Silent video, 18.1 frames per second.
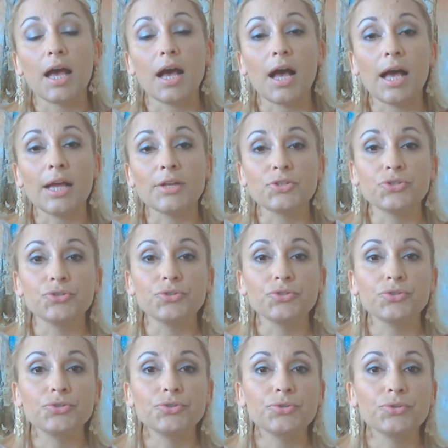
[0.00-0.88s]
I
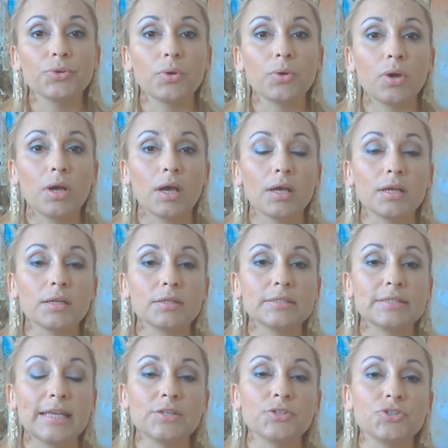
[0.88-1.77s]
do
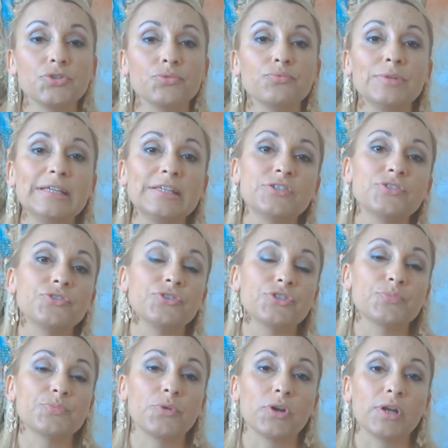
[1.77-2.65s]
tend to
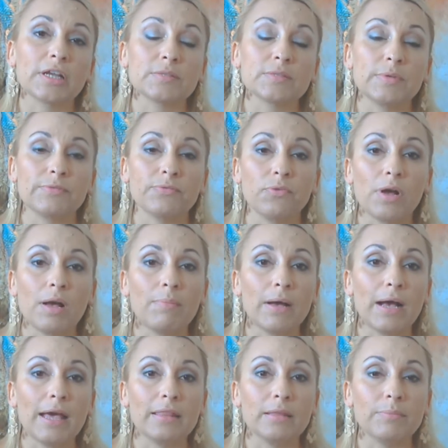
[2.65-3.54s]
research products before I
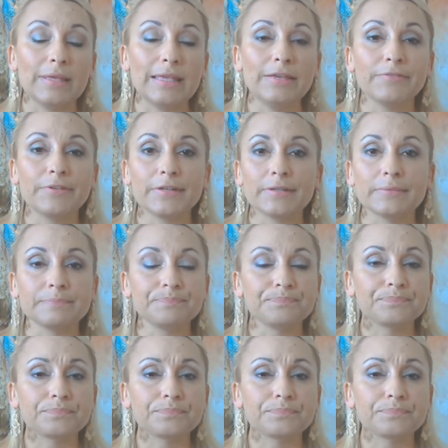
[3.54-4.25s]
buy them, even